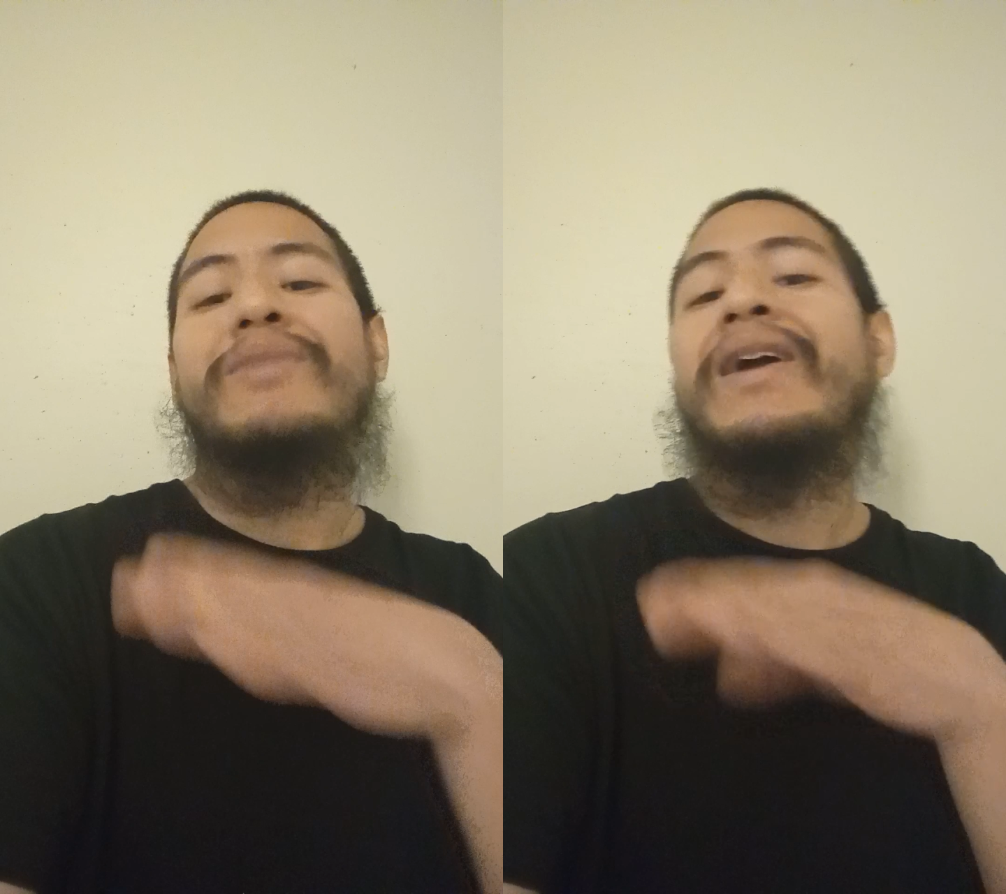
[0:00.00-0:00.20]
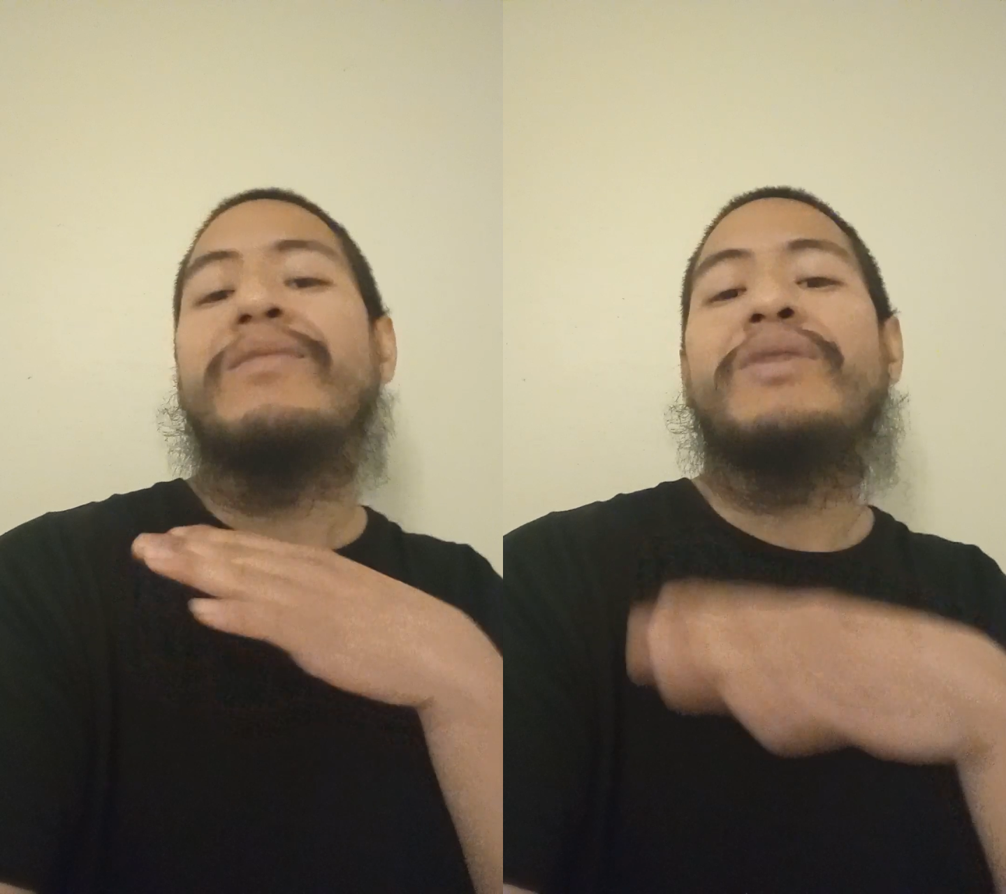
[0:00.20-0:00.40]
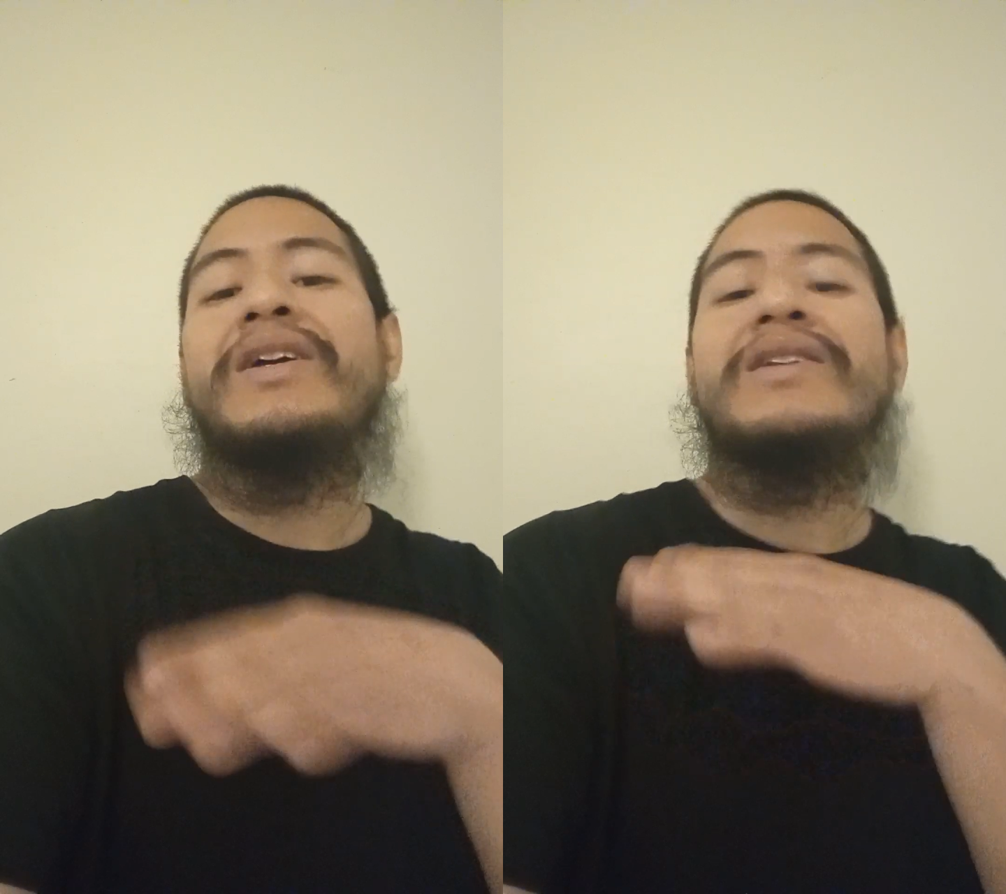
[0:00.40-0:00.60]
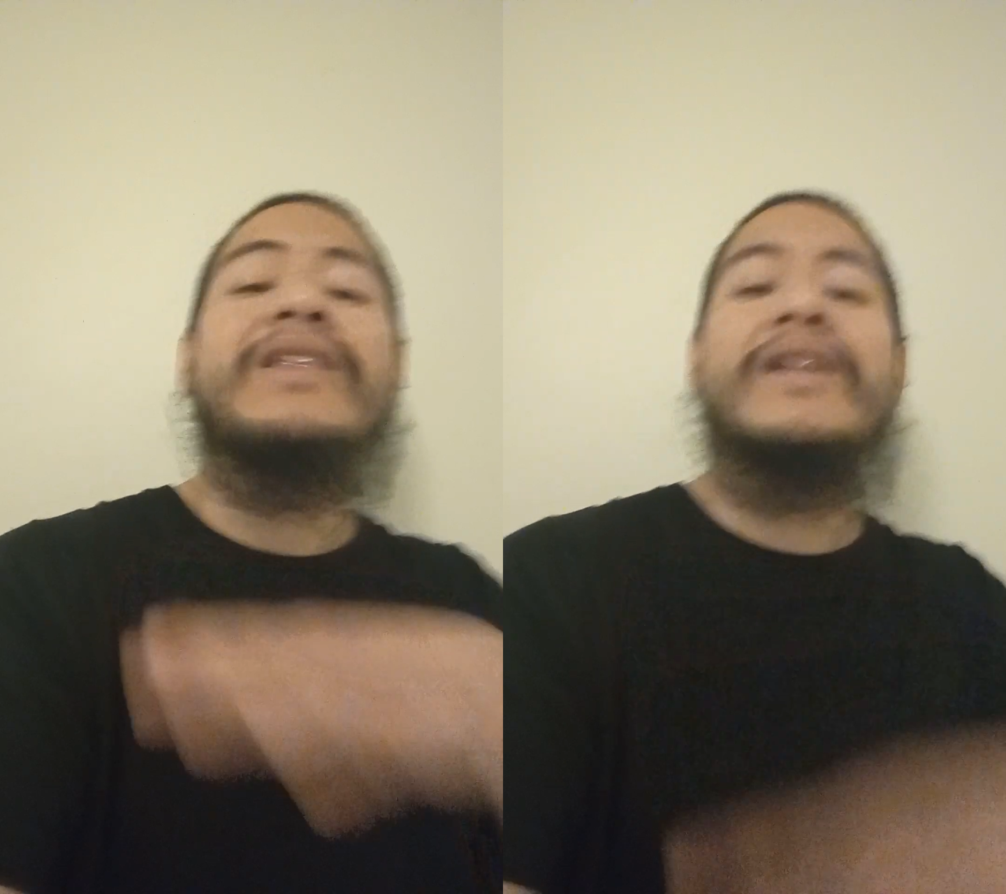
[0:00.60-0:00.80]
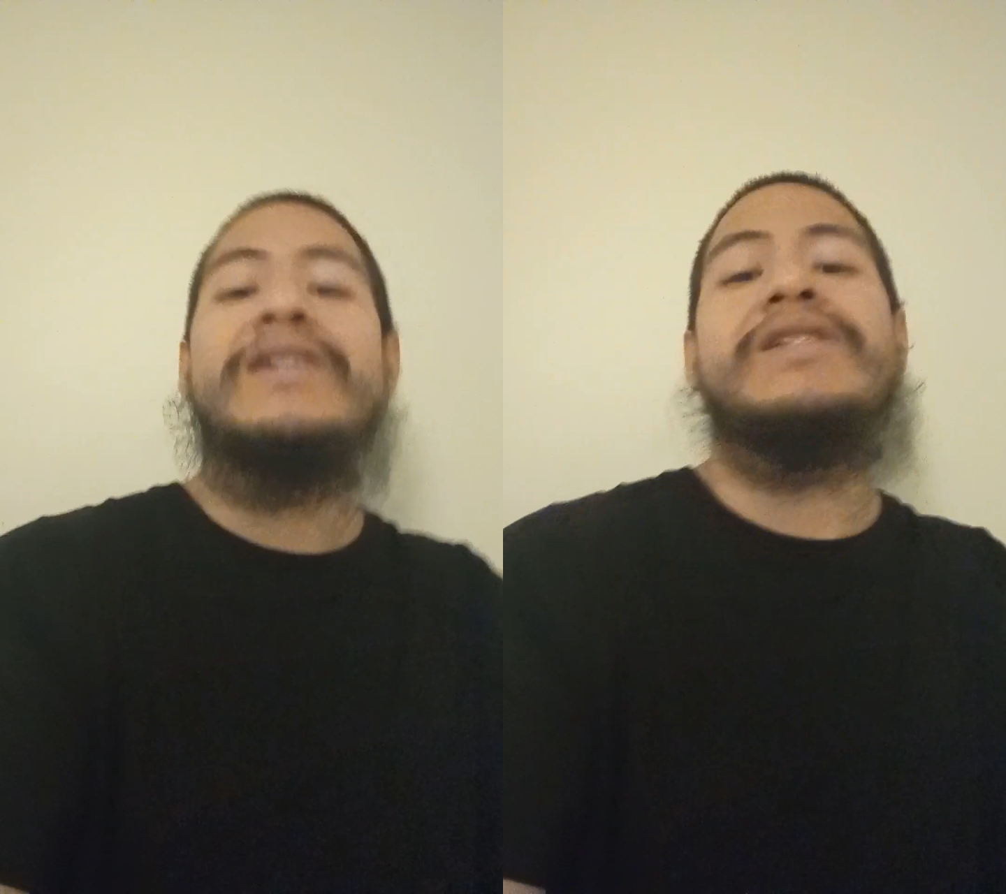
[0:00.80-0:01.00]
body pain, none
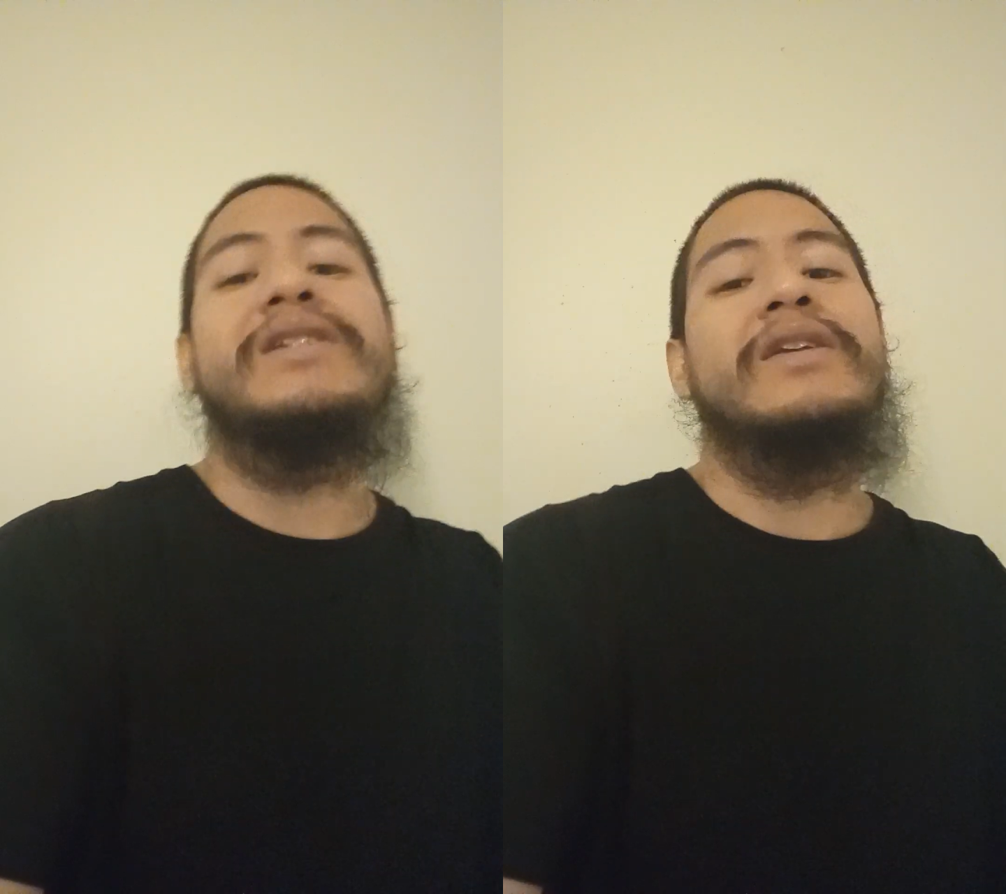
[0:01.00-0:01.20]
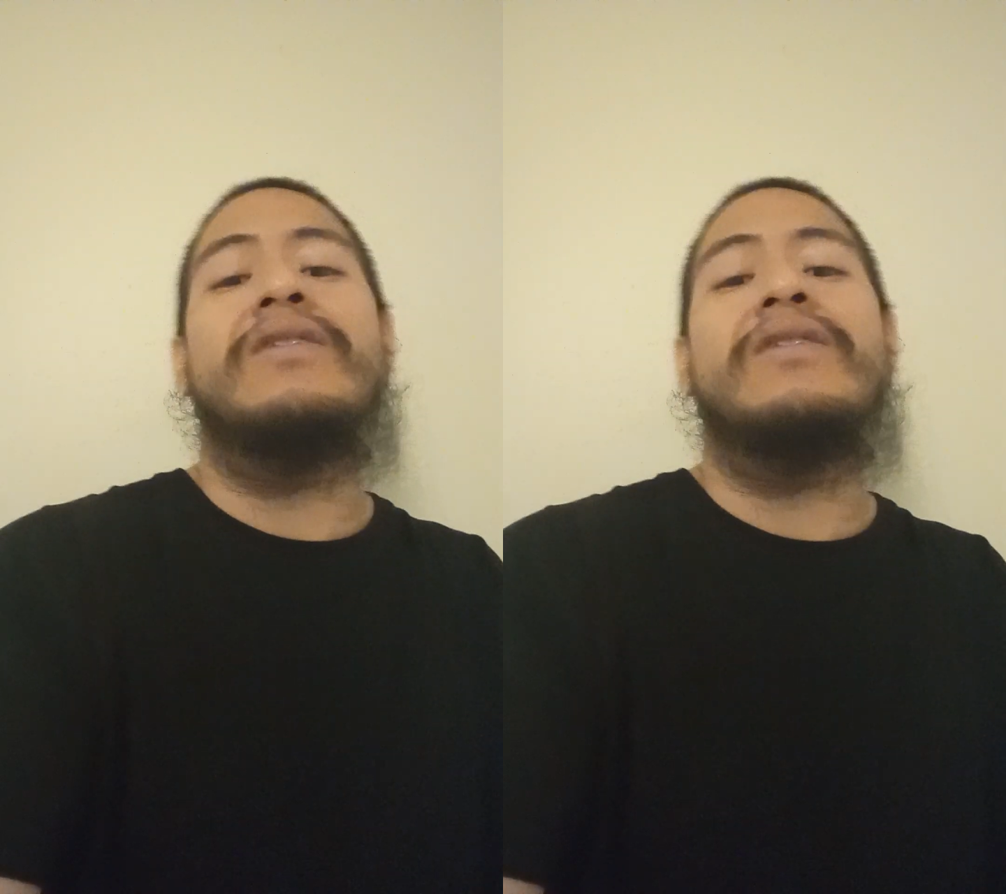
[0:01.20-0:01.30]
of that shit.